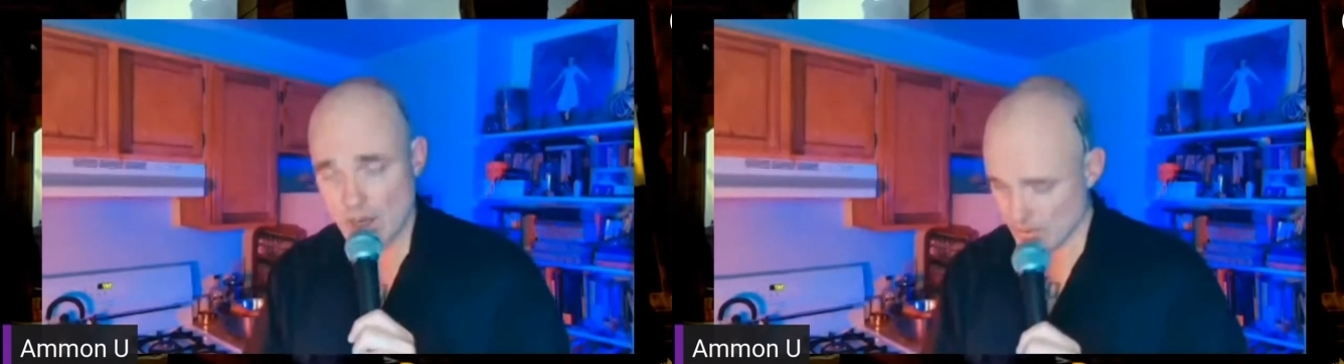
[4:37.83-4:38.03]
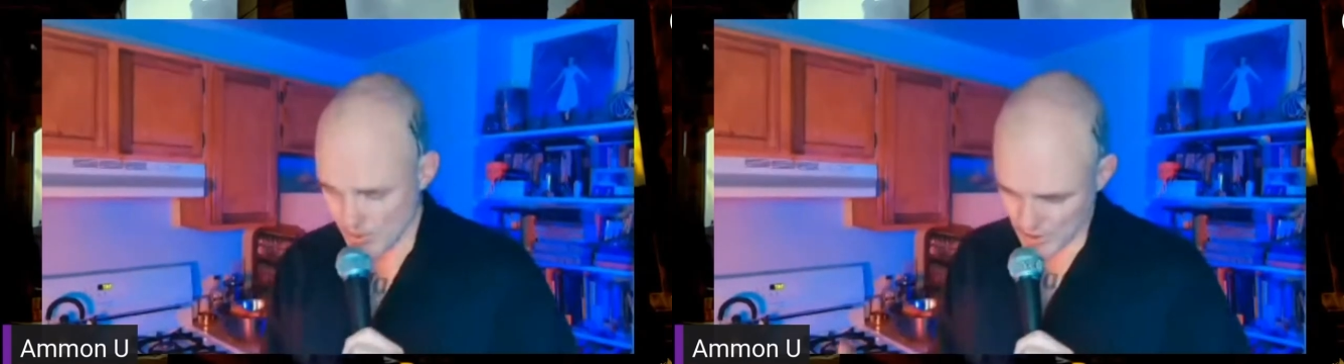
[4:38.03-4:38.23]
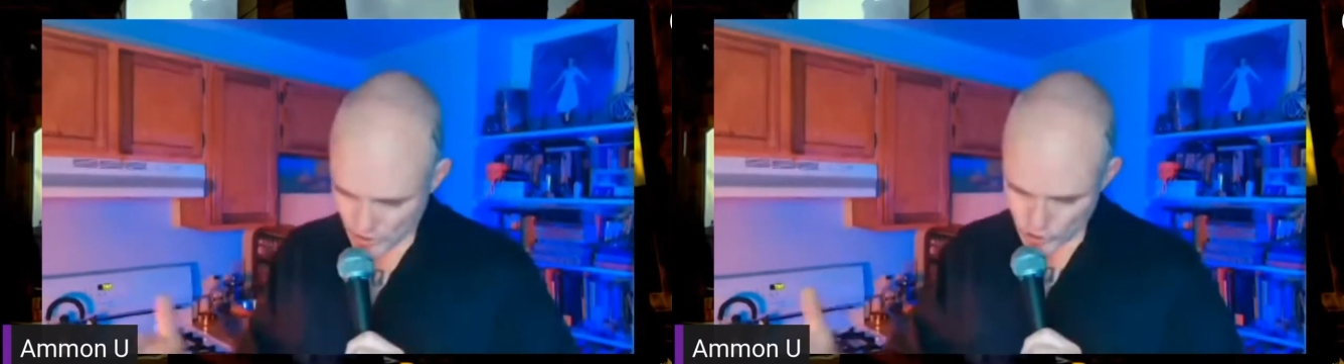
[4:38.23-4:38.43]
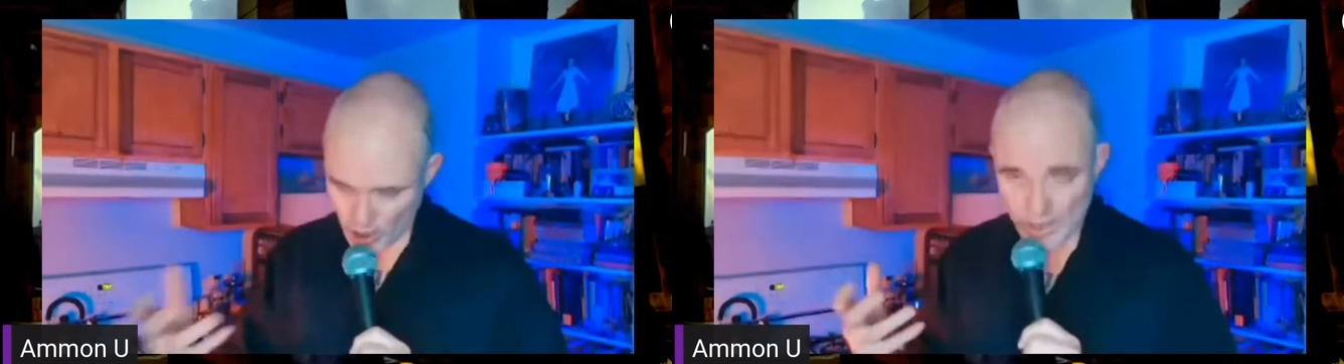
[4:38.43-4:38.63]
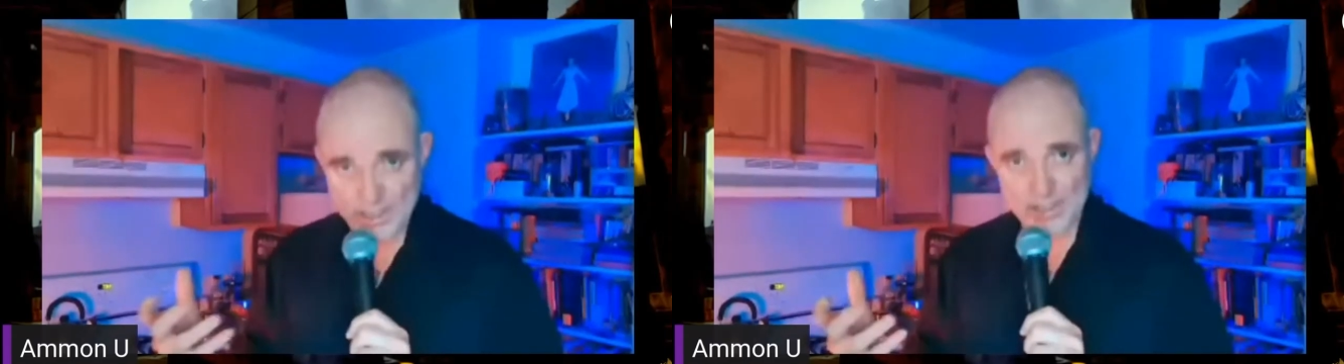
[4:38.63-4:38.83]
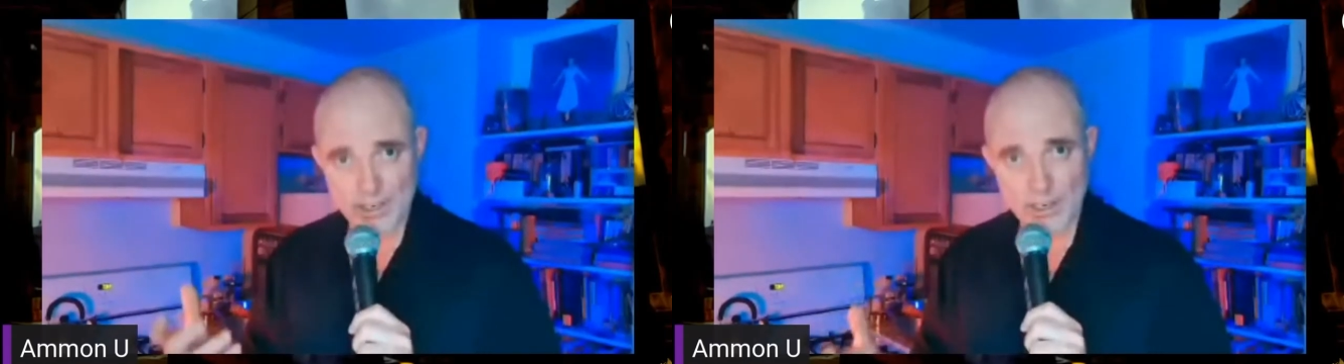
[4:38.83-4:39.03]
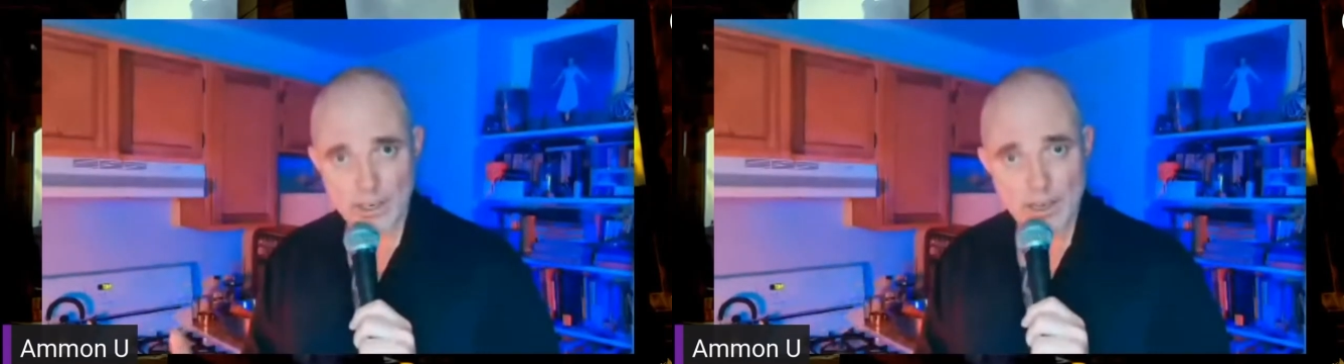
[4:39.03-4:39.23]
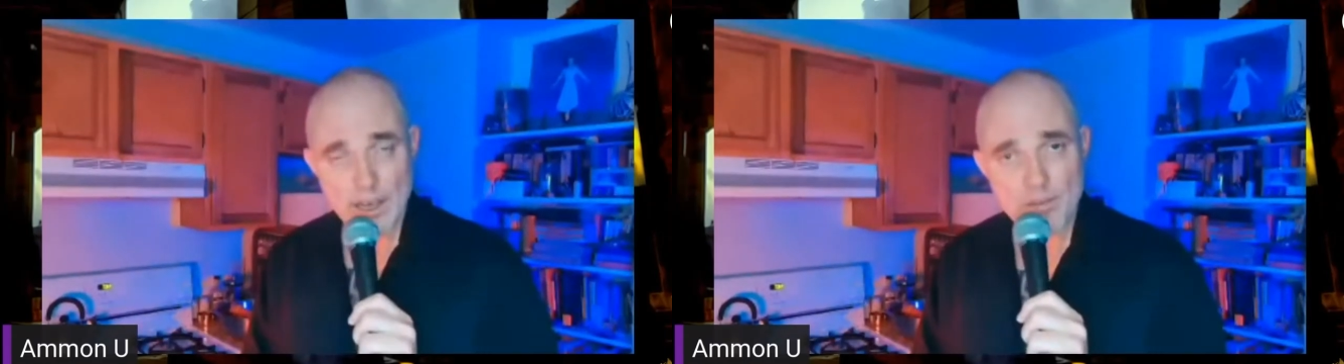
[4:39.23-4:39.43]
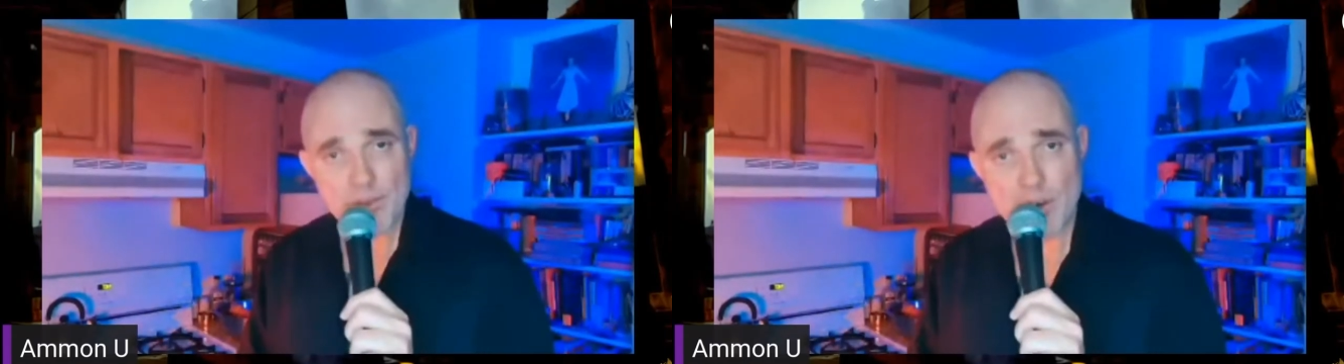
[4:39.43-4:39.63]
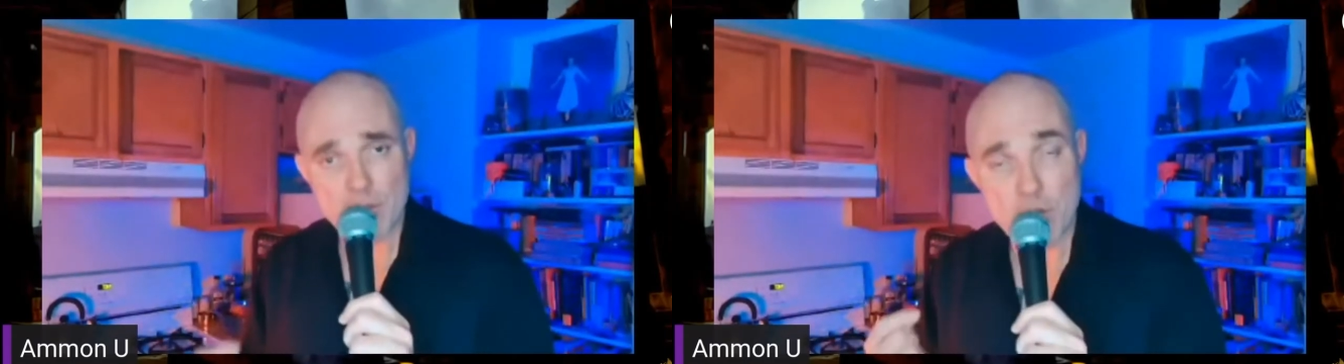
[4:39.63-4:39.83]
They adjust.
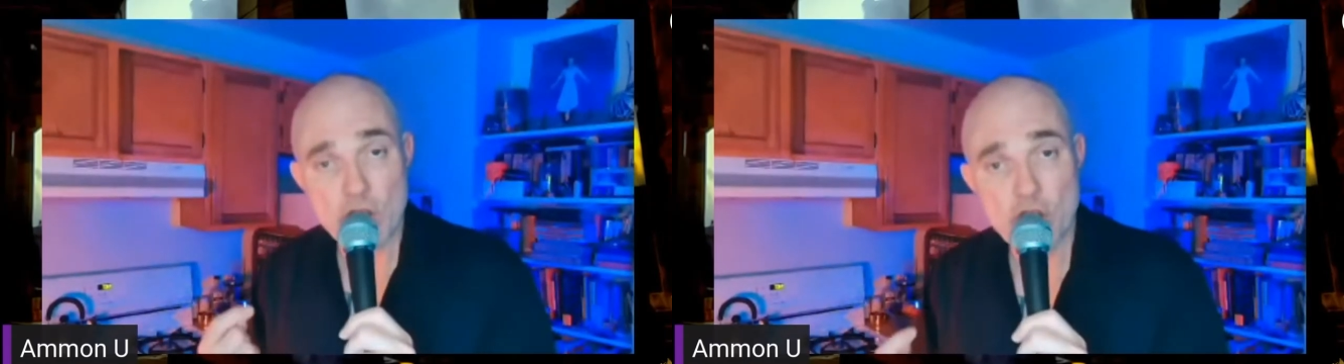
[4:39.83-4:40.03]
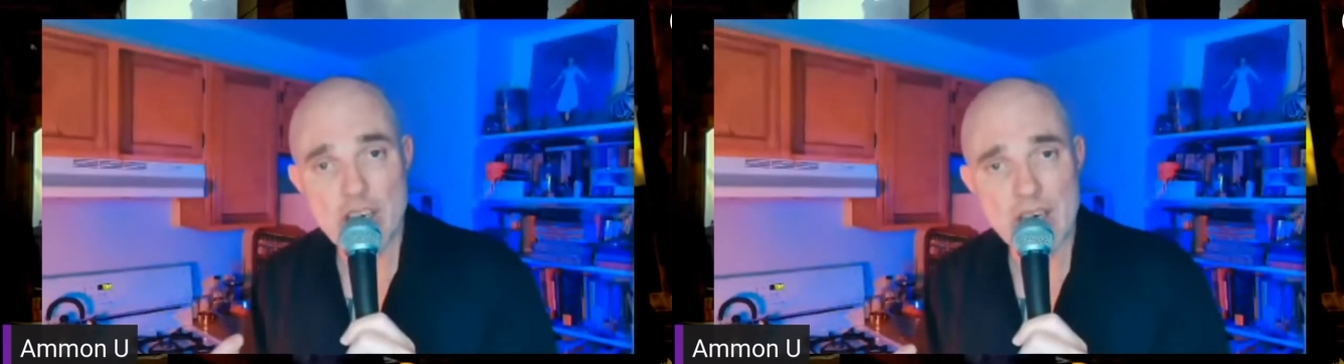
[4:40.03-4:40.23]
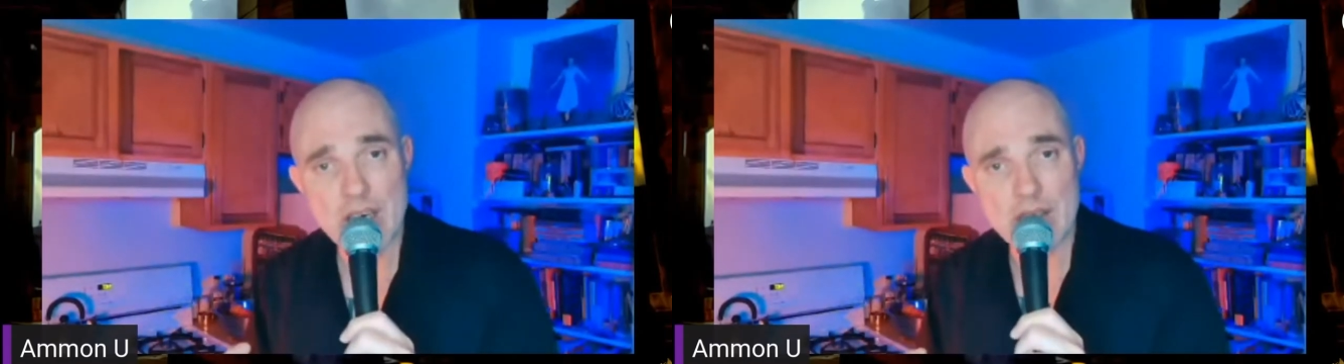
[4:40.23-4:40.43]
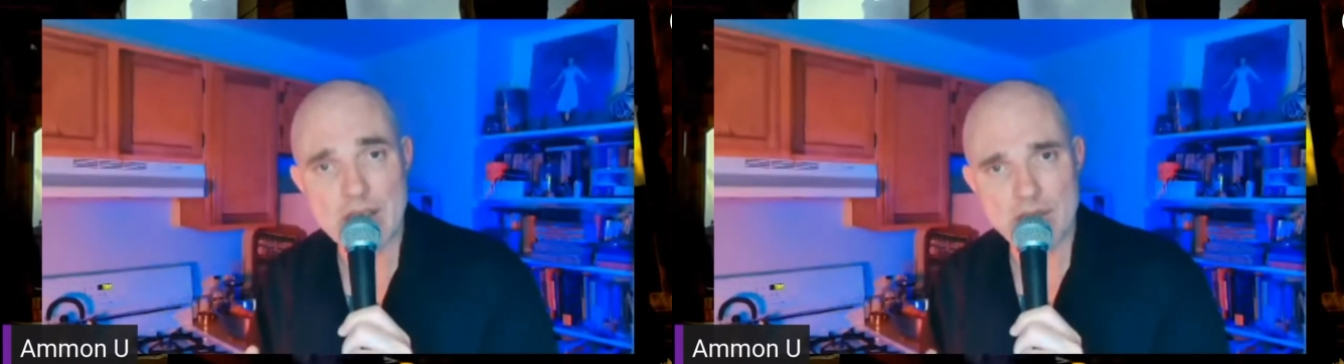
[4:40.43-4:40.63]
They're the machines